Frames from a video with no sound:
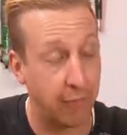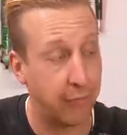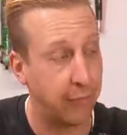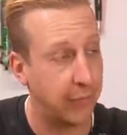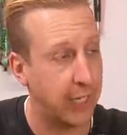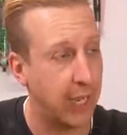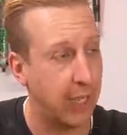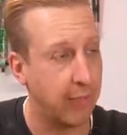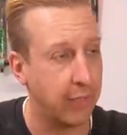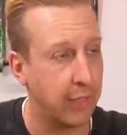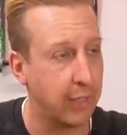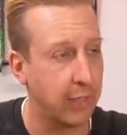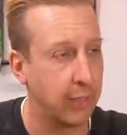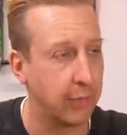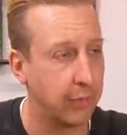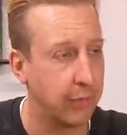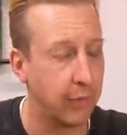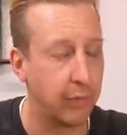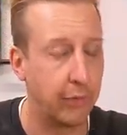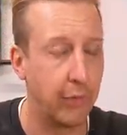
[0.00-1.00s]
I forget
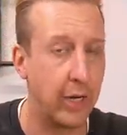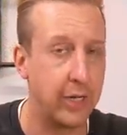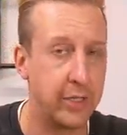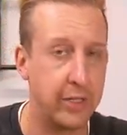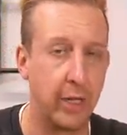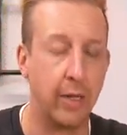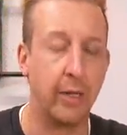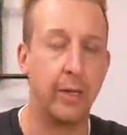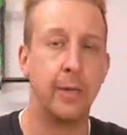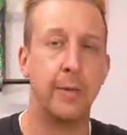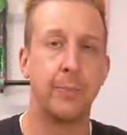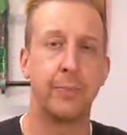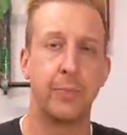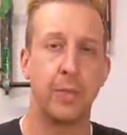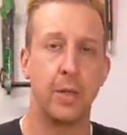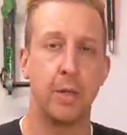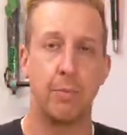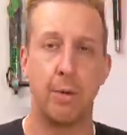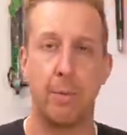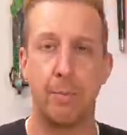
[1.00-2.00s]
the, the racer.
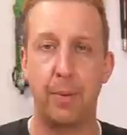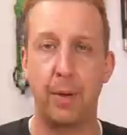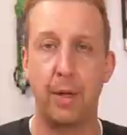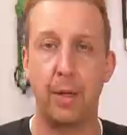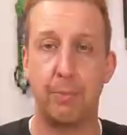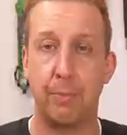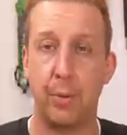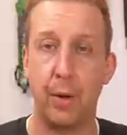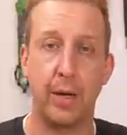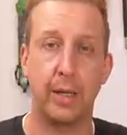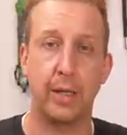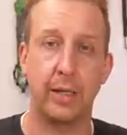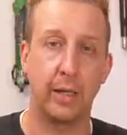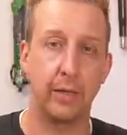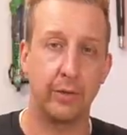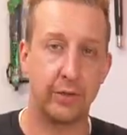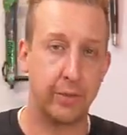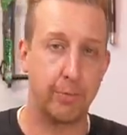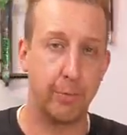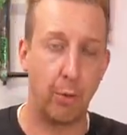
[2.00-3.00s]
But by
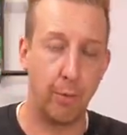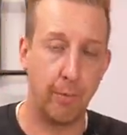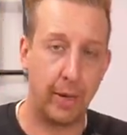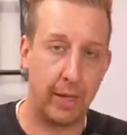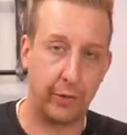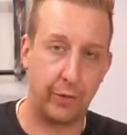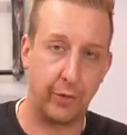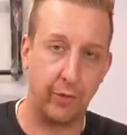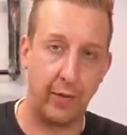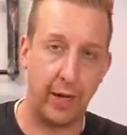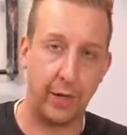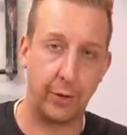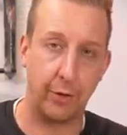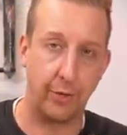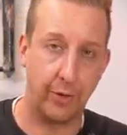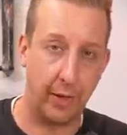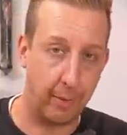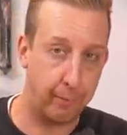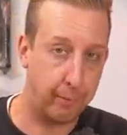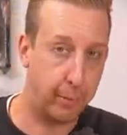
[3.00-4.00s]
putting small amounts of lead
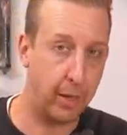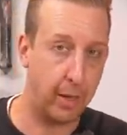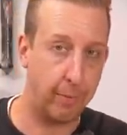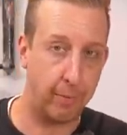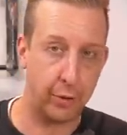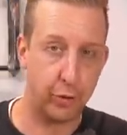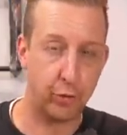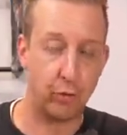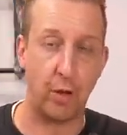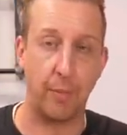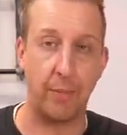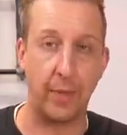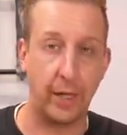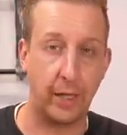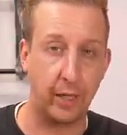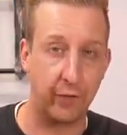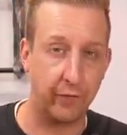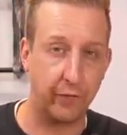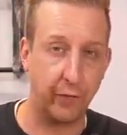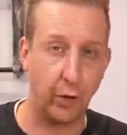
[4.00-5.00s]
on there, putting it by strip, they
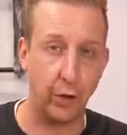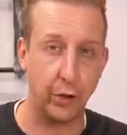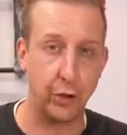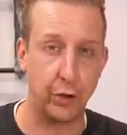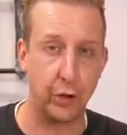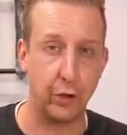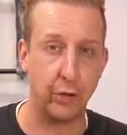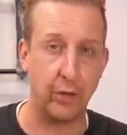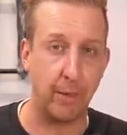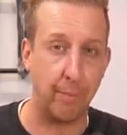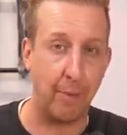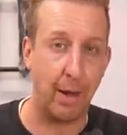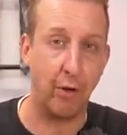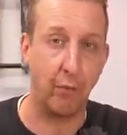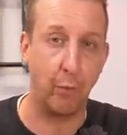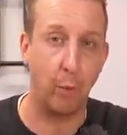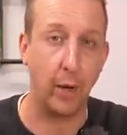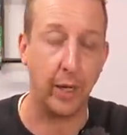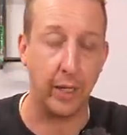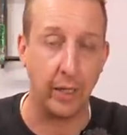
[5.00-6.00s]
could fine tune the amount
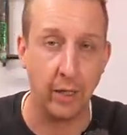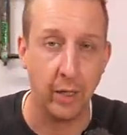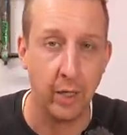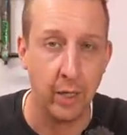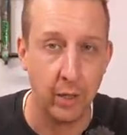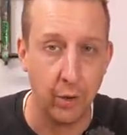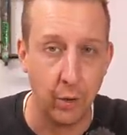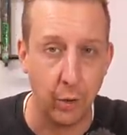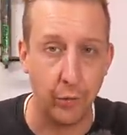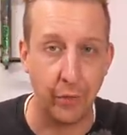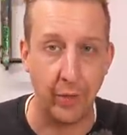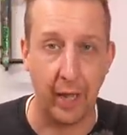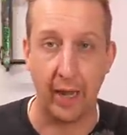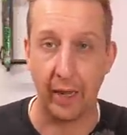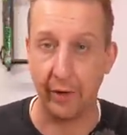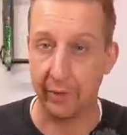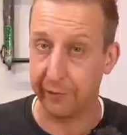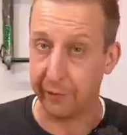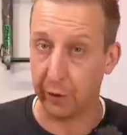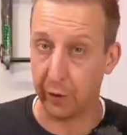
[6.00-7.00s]
of weight on
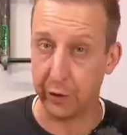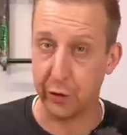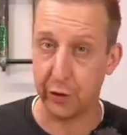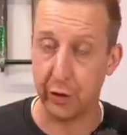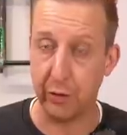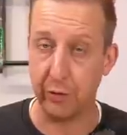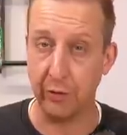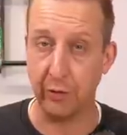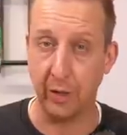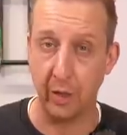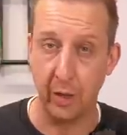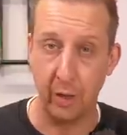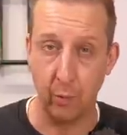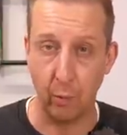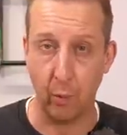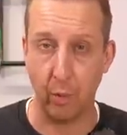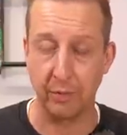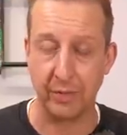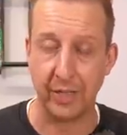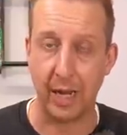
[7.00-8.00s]
that and fine tune
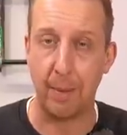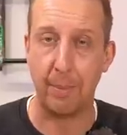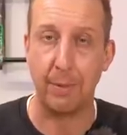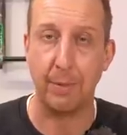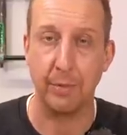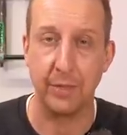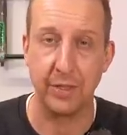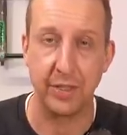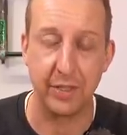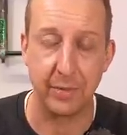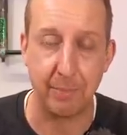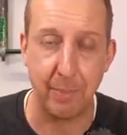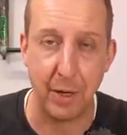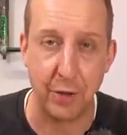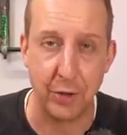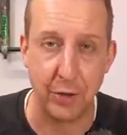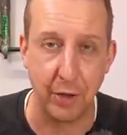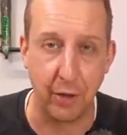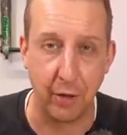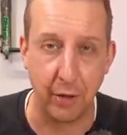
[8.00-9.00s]
what was happening with the
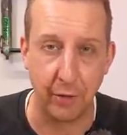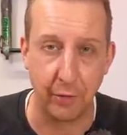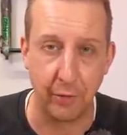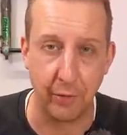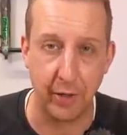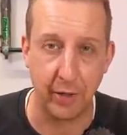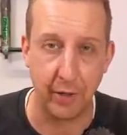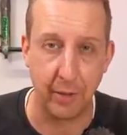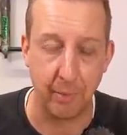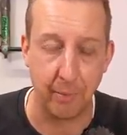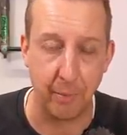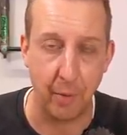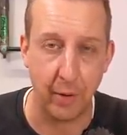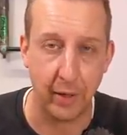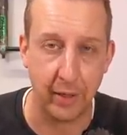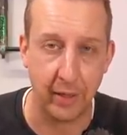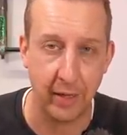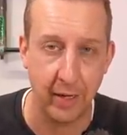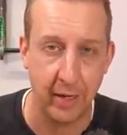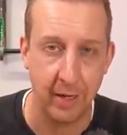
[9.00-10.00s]
suspension at either end of the
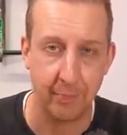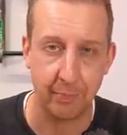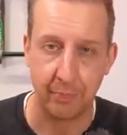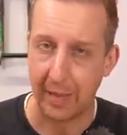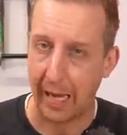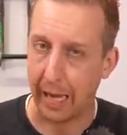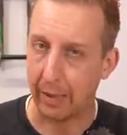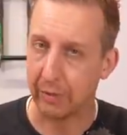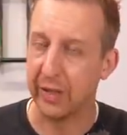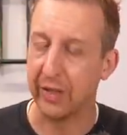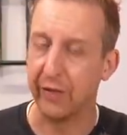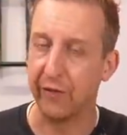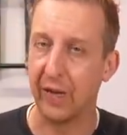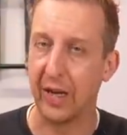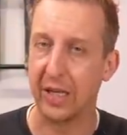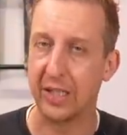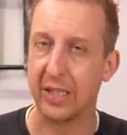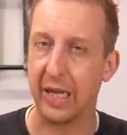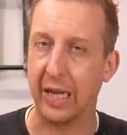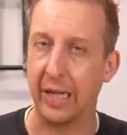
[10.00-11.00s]
bike. Absolutely
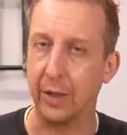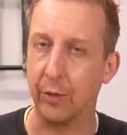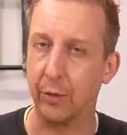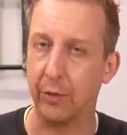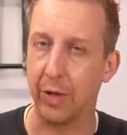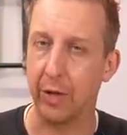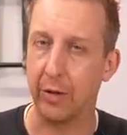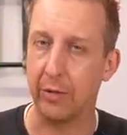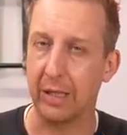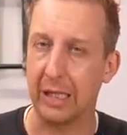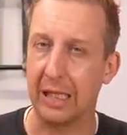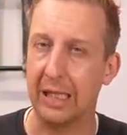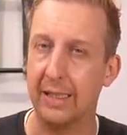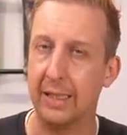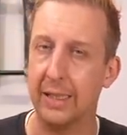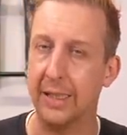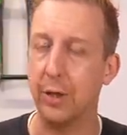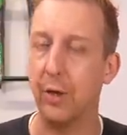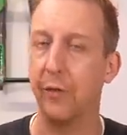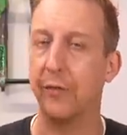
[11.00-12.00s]
fascinating, although
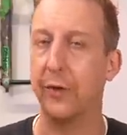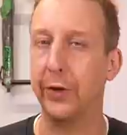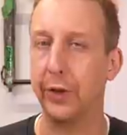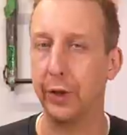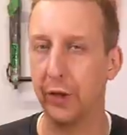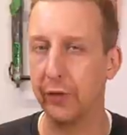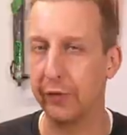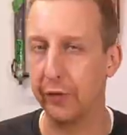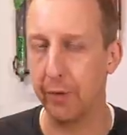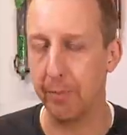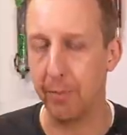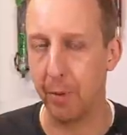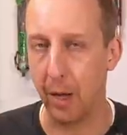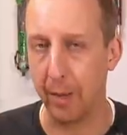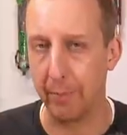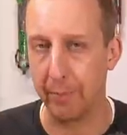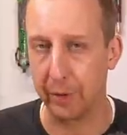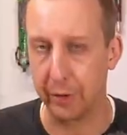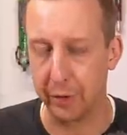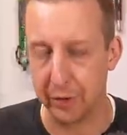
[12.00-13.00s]
clearly not very good for a
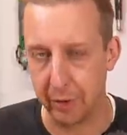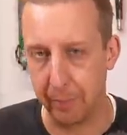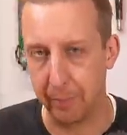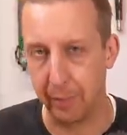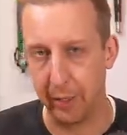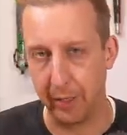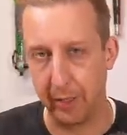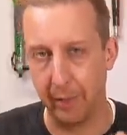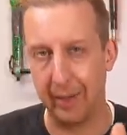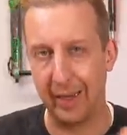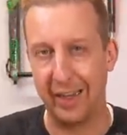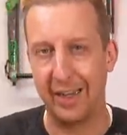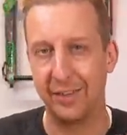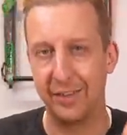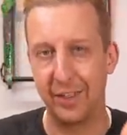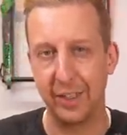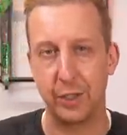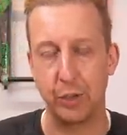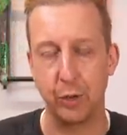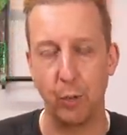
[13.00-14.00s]
bike because you're putting an
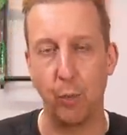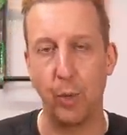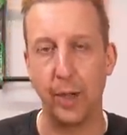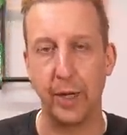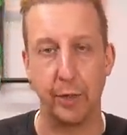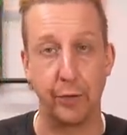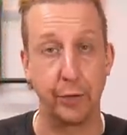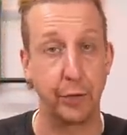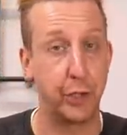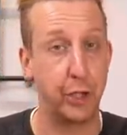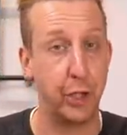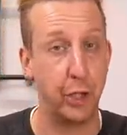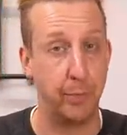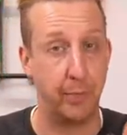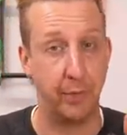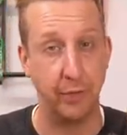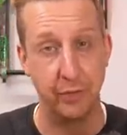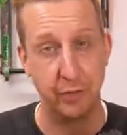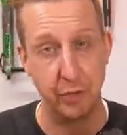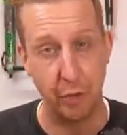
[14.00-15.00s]
additional weight on a
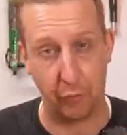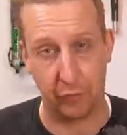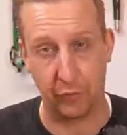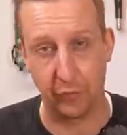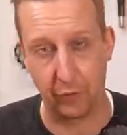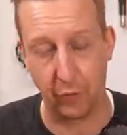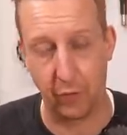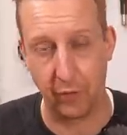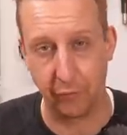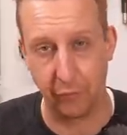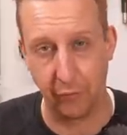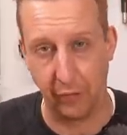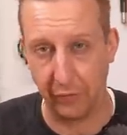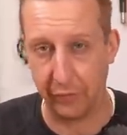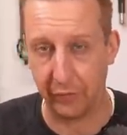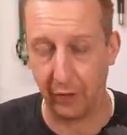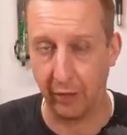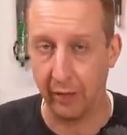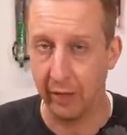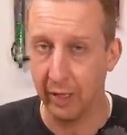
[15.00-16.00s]
tube that's not designed for
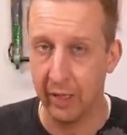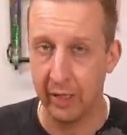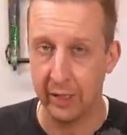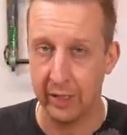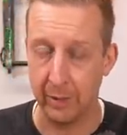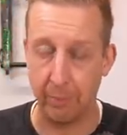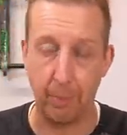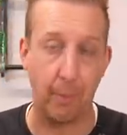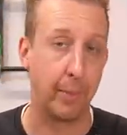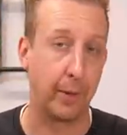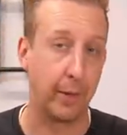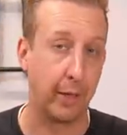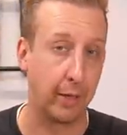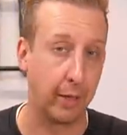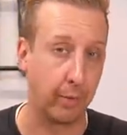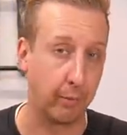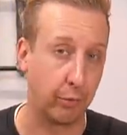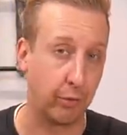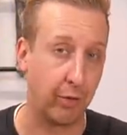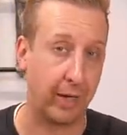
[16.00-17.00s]
it. So you're probably going
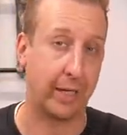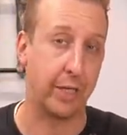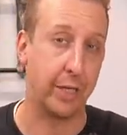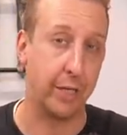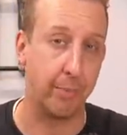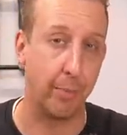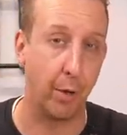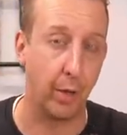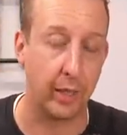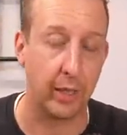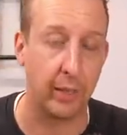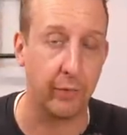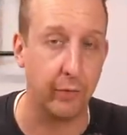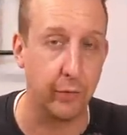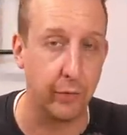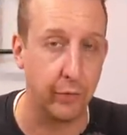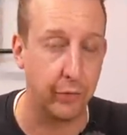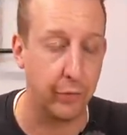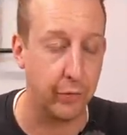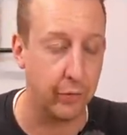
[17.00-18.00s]
to end up cracking your bike if
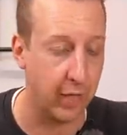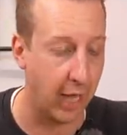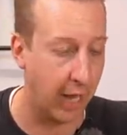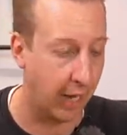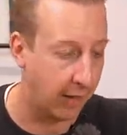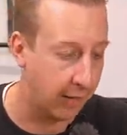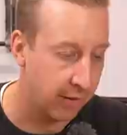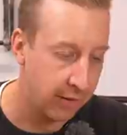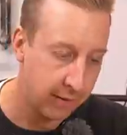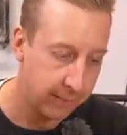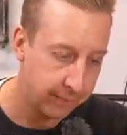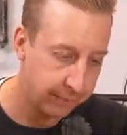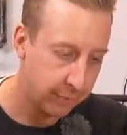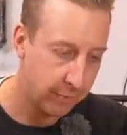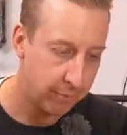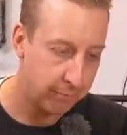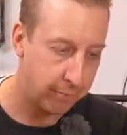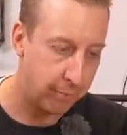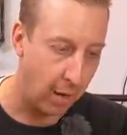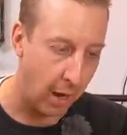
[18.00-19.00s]
you do that.
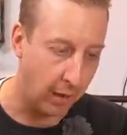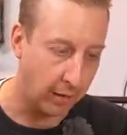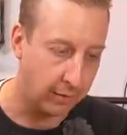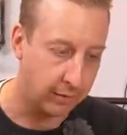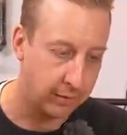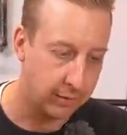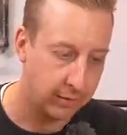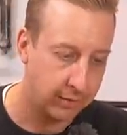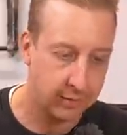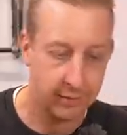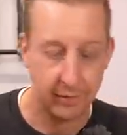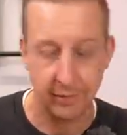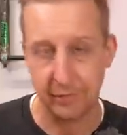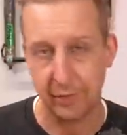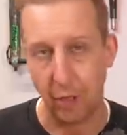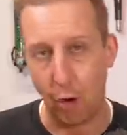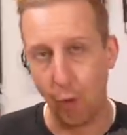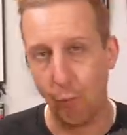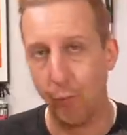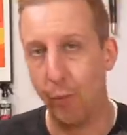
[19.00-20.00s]
But
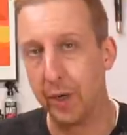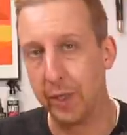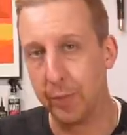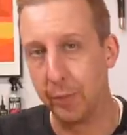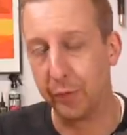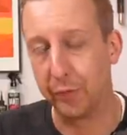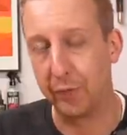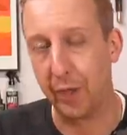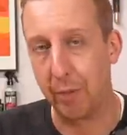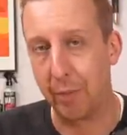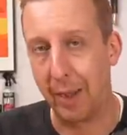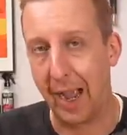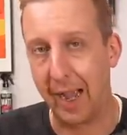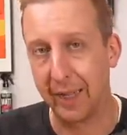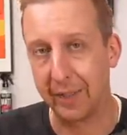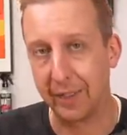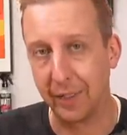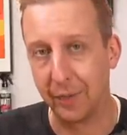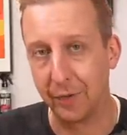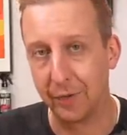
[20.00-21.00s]
the whole point was they were
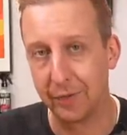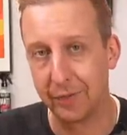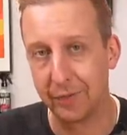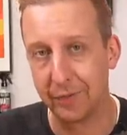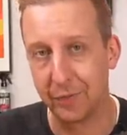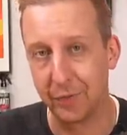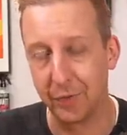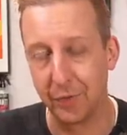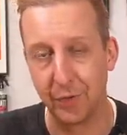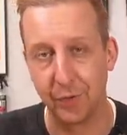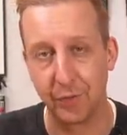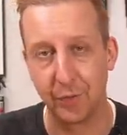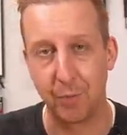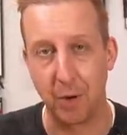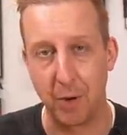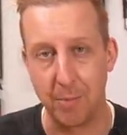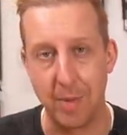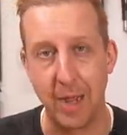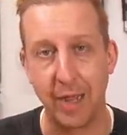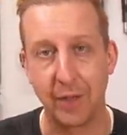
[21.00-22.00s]
adding to the
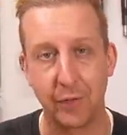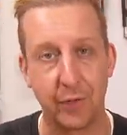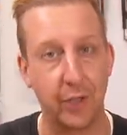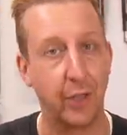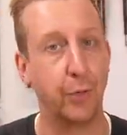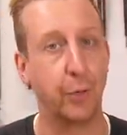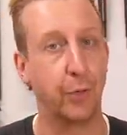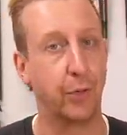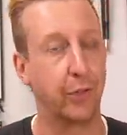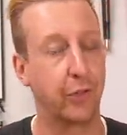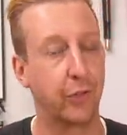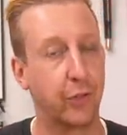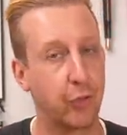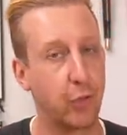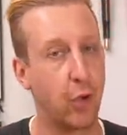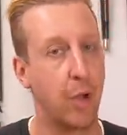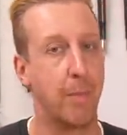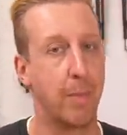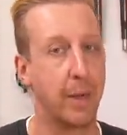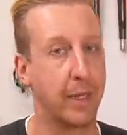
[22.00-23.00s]
sprung mass in order to
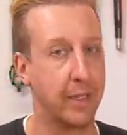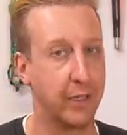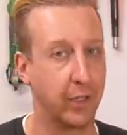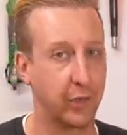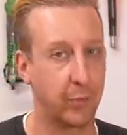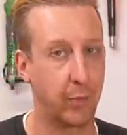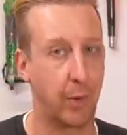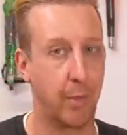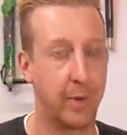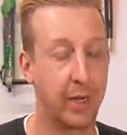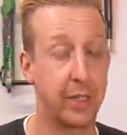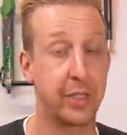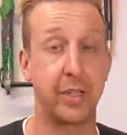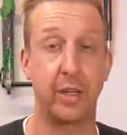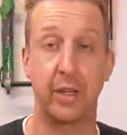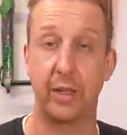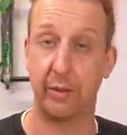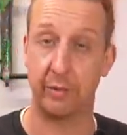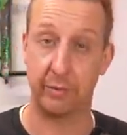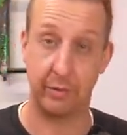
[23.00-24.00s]
try and make the unsprung
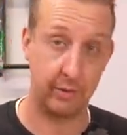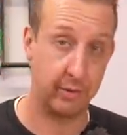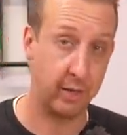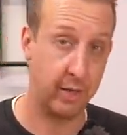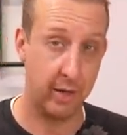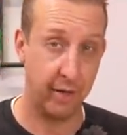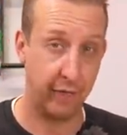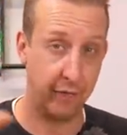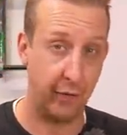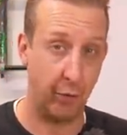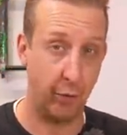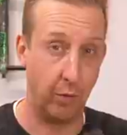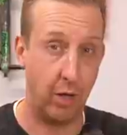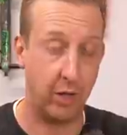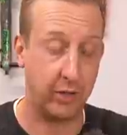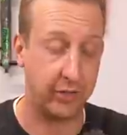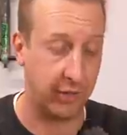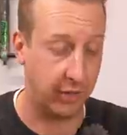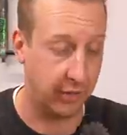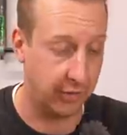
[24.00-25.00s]
mass feel
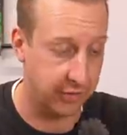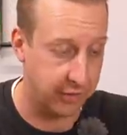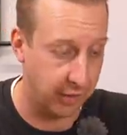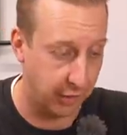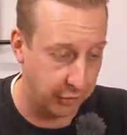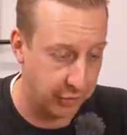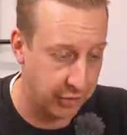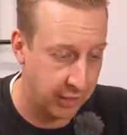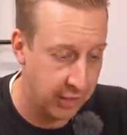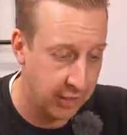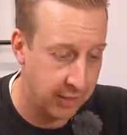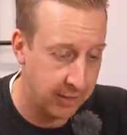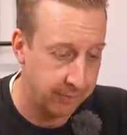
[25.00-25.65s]
lighter as such.